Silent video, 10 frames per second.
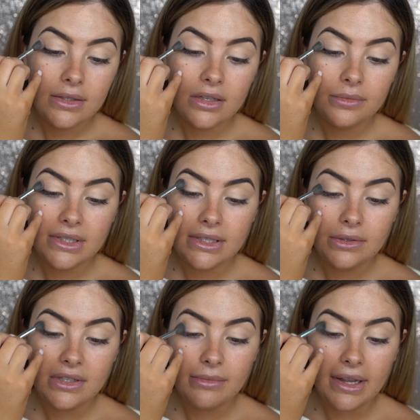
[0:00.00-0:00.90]
So I'm just
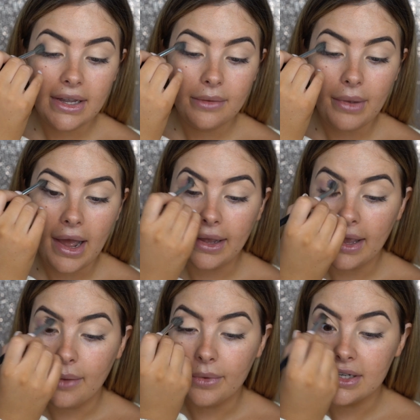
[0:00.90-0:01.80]
tilting my head back
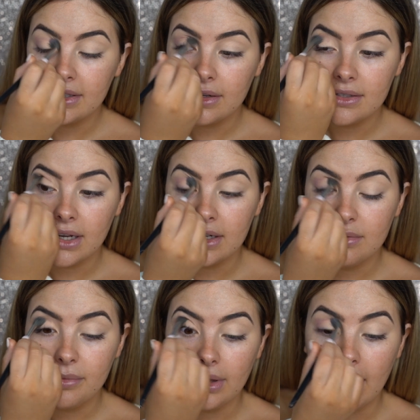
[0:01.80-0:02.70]
and we're just going to start
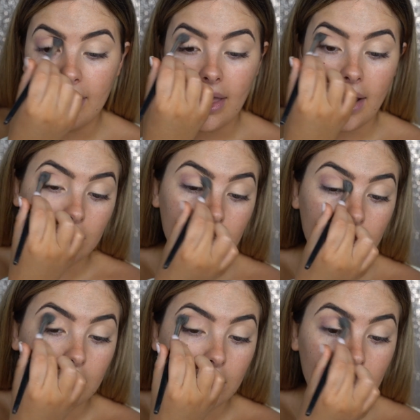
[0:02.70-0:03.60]
to apply that
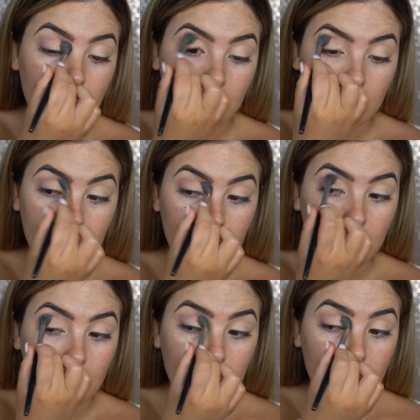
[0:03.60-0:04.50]
through my socket line.